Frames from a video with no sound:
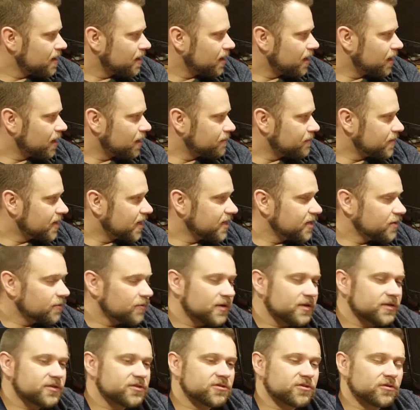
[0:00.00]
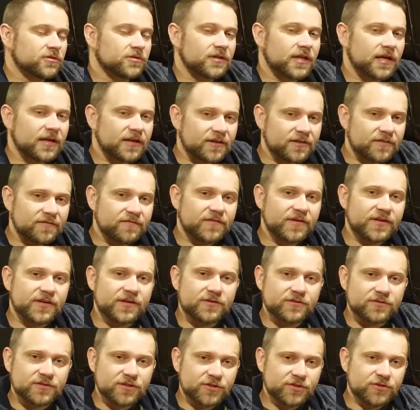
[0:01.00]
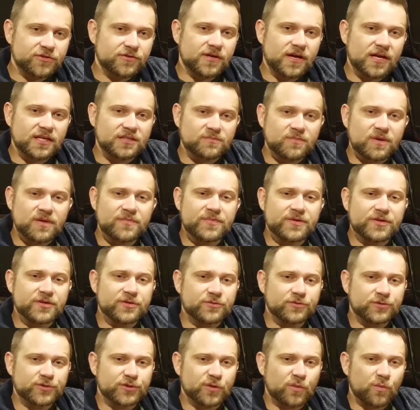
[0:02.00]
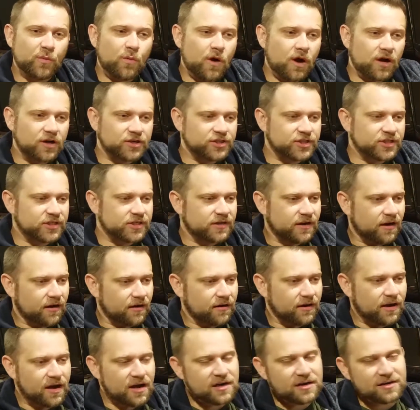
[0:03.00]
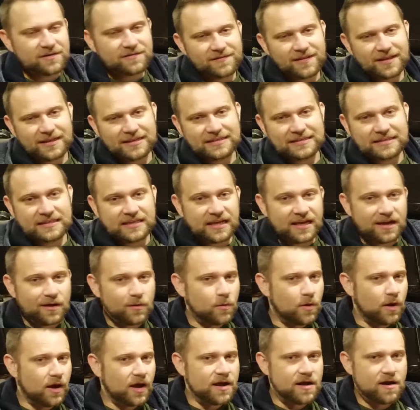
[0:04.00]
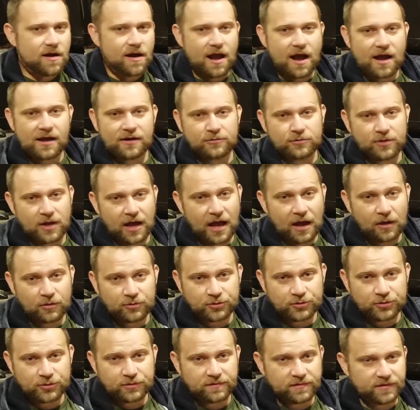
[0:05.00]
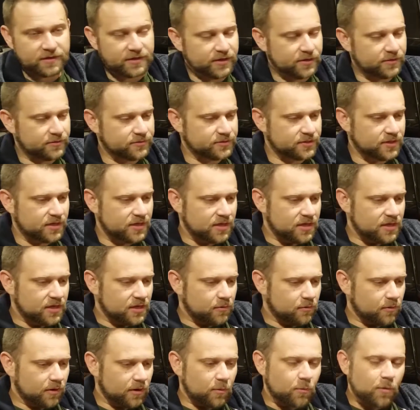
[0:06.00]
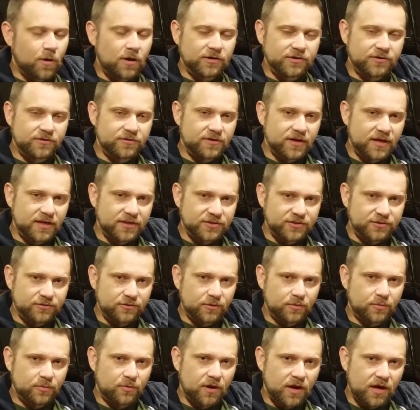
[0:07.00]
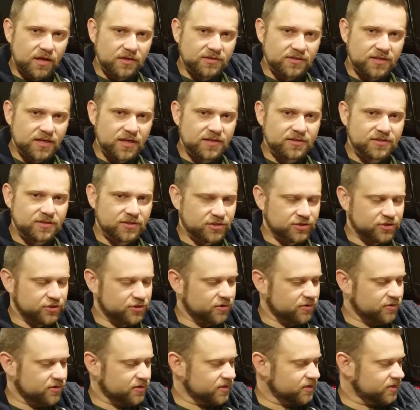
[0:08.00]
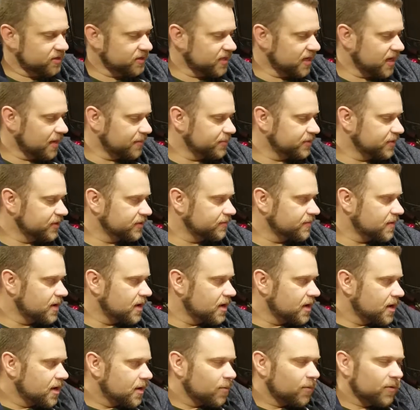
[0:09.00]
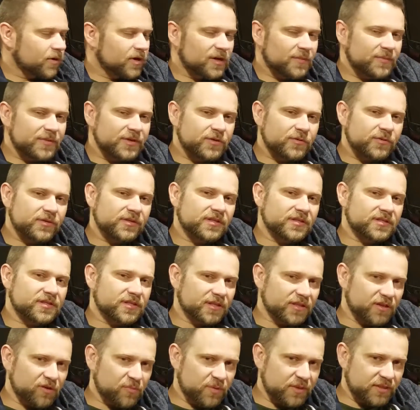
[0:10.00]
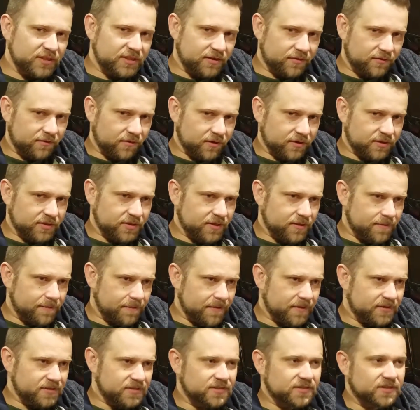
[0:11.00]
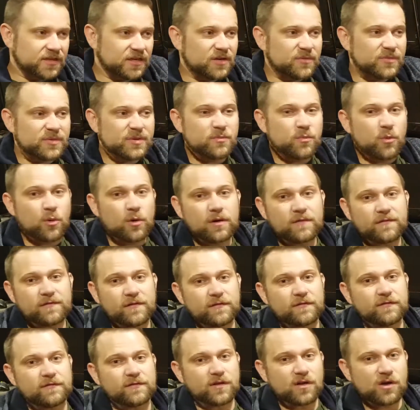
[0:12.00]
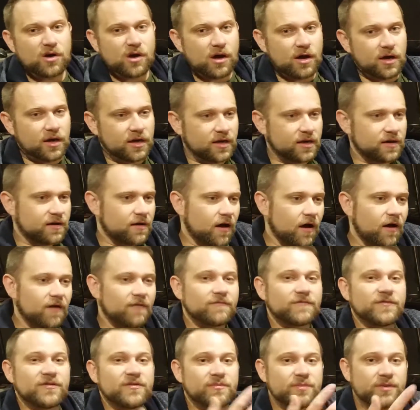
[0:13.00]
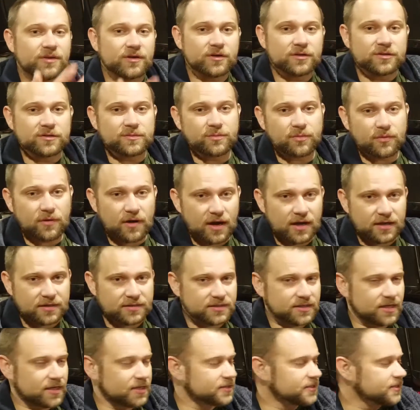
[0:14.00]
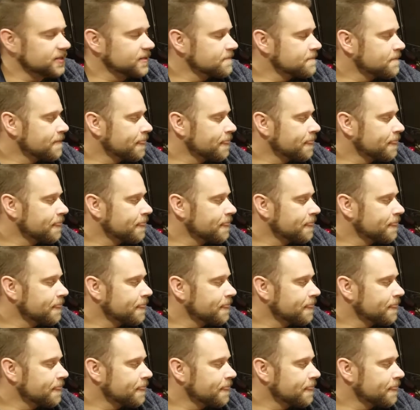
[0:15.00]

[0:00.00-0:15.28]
Anyway, so a lot of the videos that you guys may be used to watching are kind like DIY or how-to videos, where I walk you guys through a process and show you the steps. We're going to be doing this a little bit different. This is going to be more of a vlog of the build process.